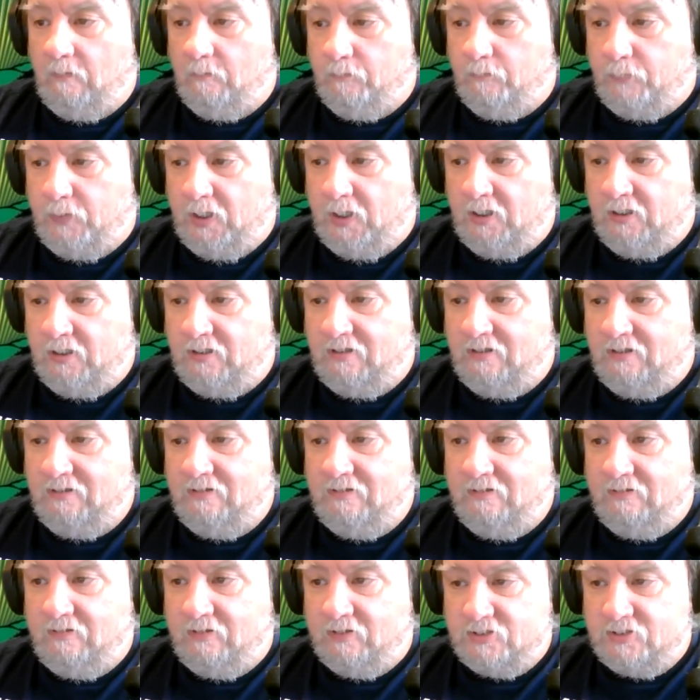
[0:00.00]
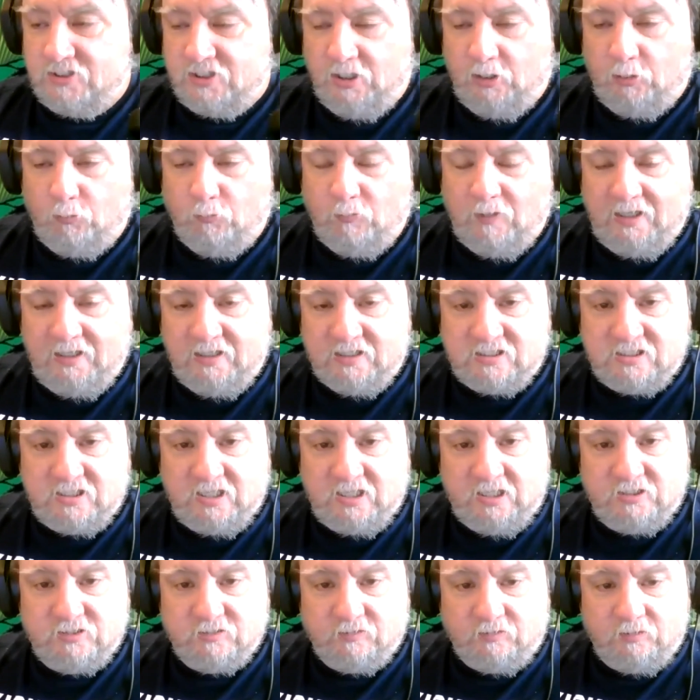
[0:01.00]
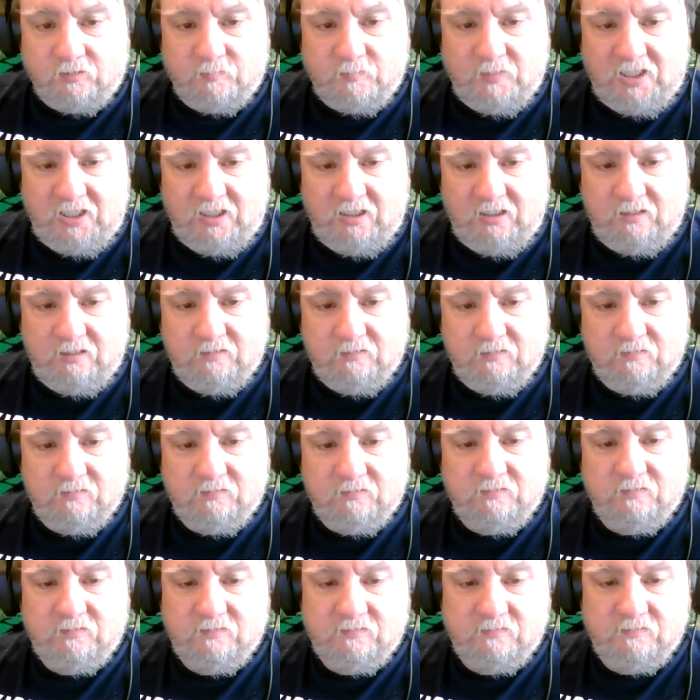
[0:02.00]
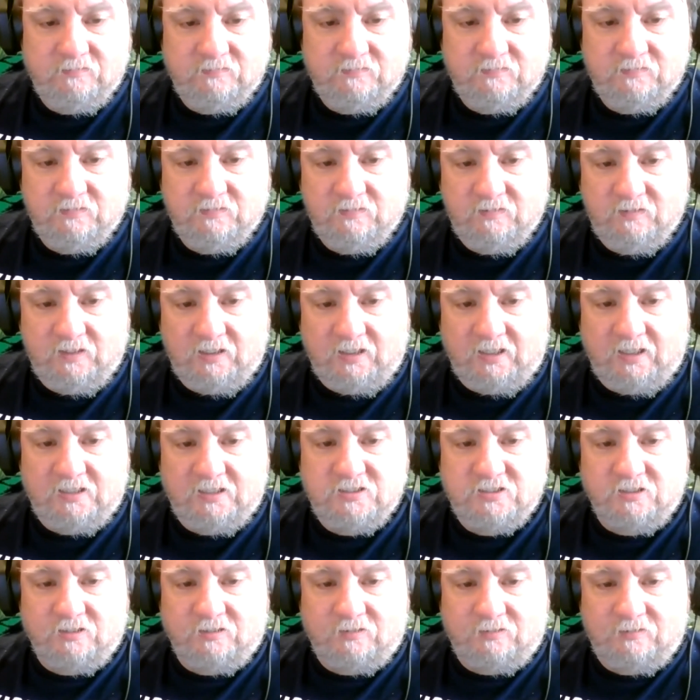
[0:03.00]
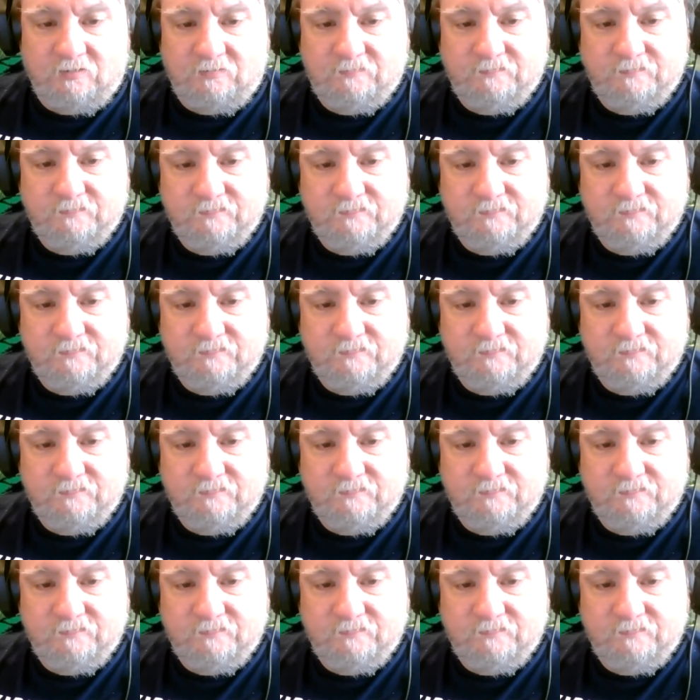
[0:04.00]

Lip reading: But there's no way to schedule a meeting that I saw.